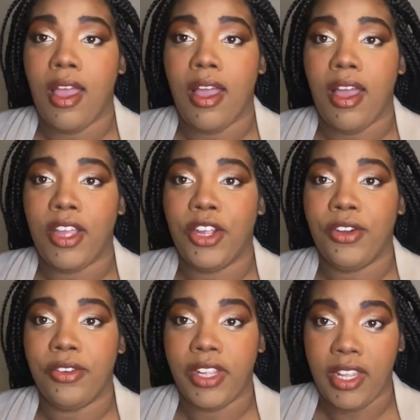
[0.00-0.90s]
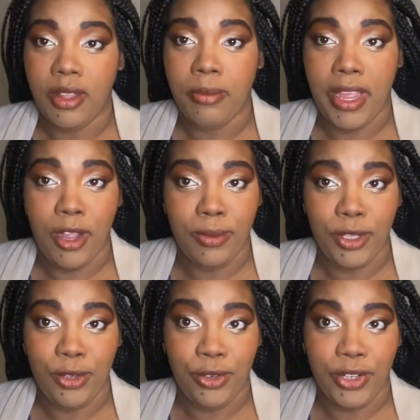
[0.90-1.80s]
Korean makeup
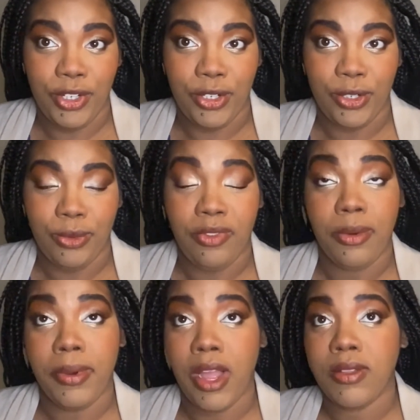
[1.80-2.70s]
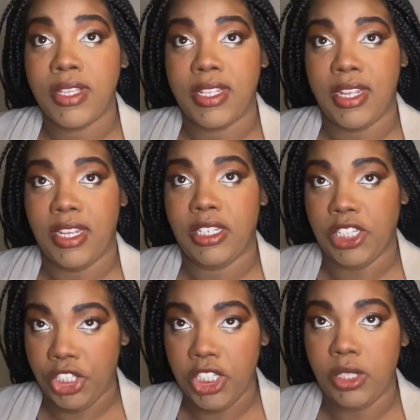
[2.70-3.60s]
tutorial for brown skin, because
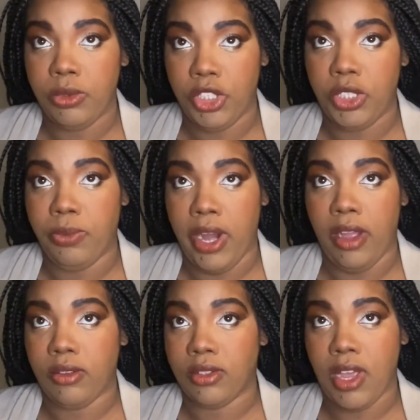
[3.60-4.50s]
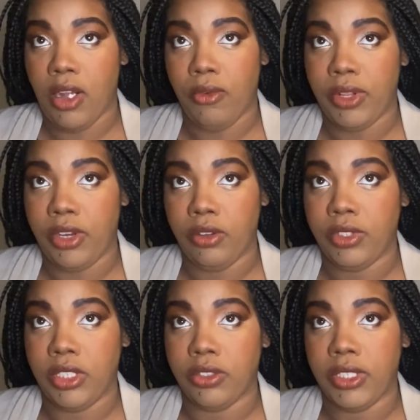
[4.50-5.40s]
she's brown, so I don't really know if she's
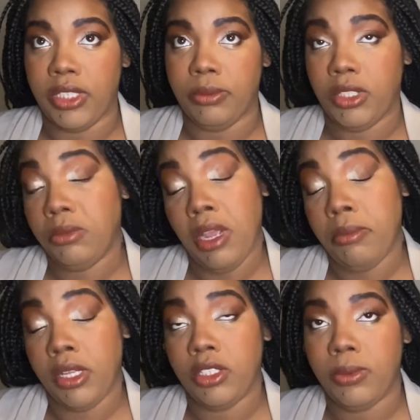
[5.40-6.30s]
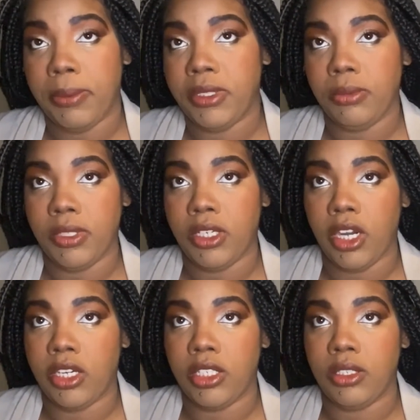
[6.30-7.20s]
Korean, but she might just be a
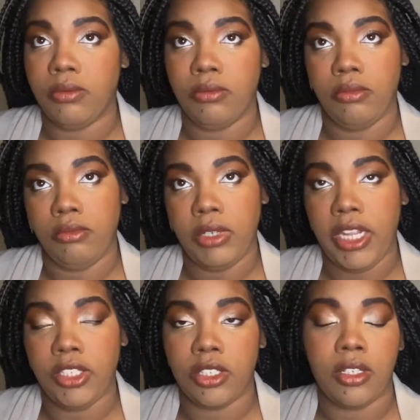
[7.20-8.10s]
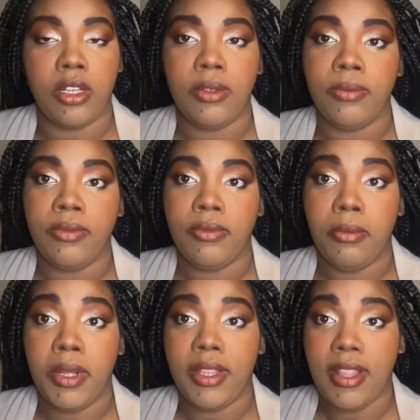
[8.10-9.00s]
darker Asian.
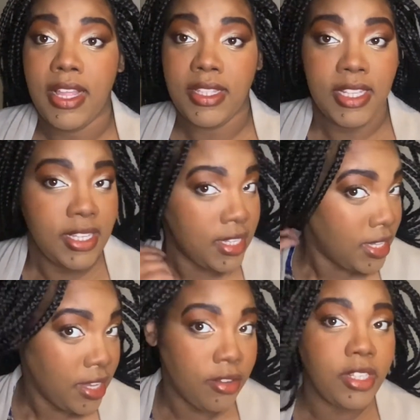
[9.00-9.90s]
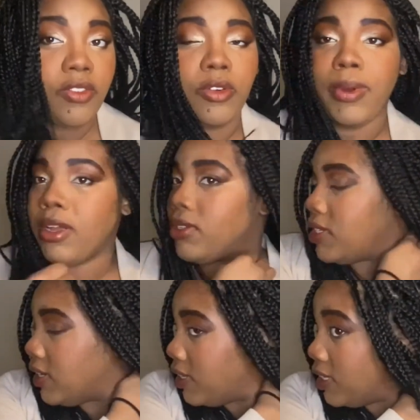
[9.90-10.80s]
But this is it. It's for brown
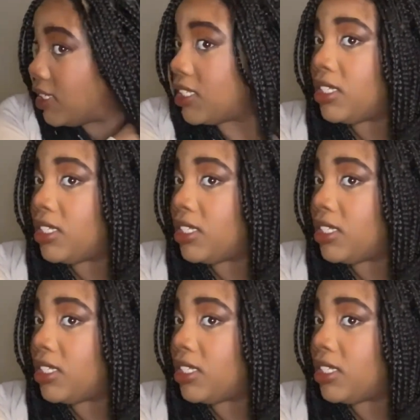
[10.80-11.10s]
skin. This is